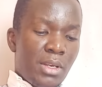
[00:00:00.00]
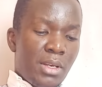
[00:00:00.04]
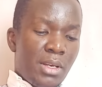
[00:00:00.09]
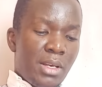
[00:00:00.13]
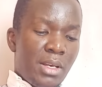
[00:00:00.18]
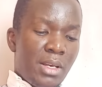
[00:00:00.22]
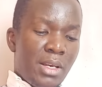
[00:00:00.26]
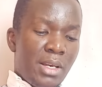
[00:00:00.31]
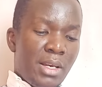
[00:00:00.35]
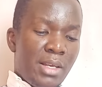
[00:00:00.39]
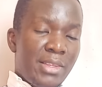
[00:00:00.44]

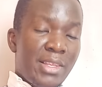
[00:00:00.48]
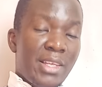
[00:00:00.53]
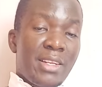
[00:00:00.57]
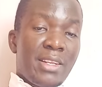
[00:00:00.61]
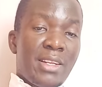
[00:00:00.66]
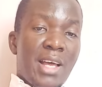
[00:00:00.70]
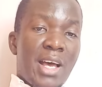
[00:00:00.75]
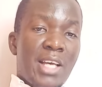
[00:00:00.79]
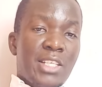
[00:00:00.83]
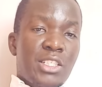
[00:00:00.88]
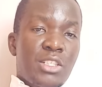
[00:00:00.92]
And then
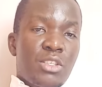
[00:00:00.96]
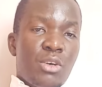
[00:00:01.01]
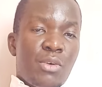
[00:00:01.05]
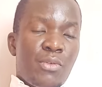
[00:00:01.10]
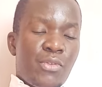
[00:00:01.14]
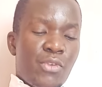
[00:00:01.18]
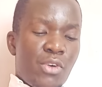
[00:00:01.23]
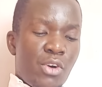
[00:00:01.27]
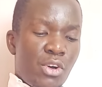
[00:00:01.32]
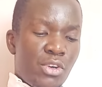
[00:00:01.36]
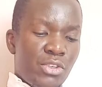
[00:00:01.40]
lastly,
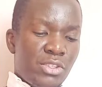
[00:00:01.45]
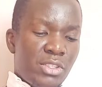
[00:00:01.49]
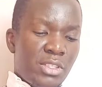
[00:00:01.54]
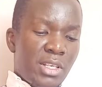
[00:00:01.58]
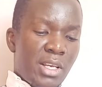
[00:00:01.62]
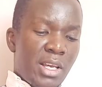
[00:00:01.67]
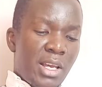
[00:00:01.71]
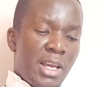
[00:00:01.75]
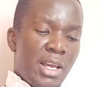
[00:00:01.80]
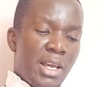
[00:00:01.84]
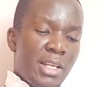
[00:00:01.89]
of course,
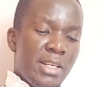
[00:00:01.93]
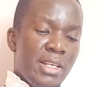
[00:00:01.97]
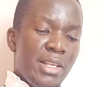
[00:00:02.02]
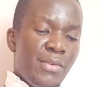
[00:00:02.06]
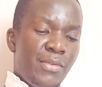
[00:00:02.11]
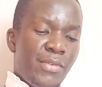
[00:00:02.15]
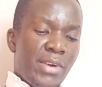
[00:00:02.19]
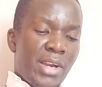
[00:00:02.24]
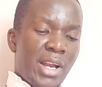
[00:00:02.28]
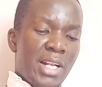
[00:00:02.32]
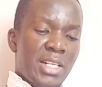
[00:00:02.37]

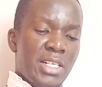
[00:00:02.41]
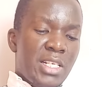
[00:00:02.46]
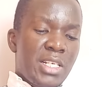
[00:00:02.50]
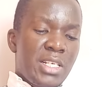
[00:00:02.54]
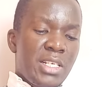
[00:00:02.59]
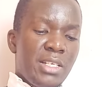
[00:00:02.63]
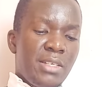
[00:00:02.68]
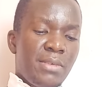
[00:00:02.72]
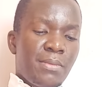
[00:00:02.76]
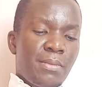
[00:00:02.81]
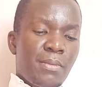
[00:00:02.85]

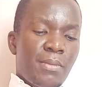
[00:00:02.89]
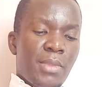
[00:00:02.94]
difficulty